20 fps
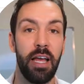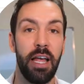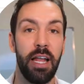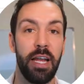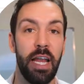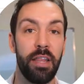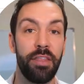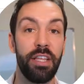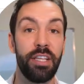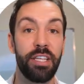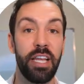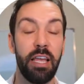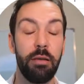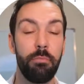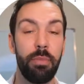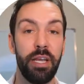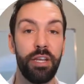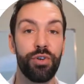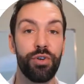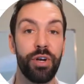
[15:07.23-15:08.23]
Now this can
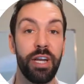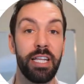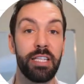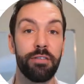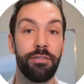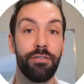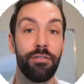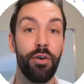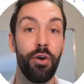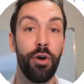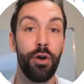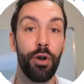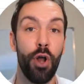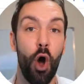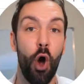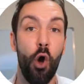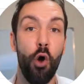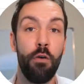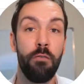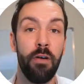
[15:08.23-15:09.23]
be transferred
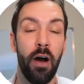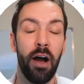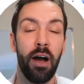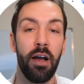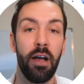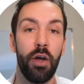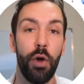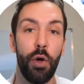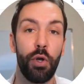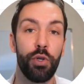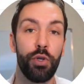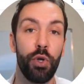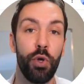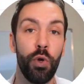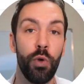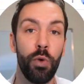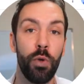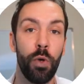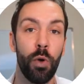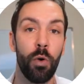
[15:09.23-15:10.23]
over
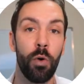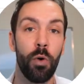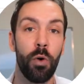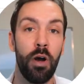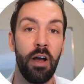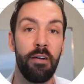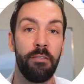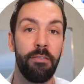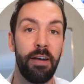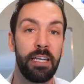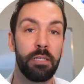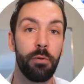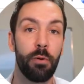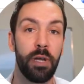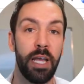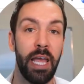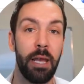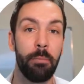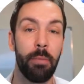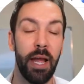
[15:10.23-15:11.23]
to your Facebook
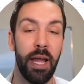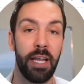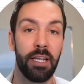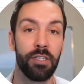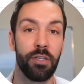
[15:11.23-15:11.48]
campaign.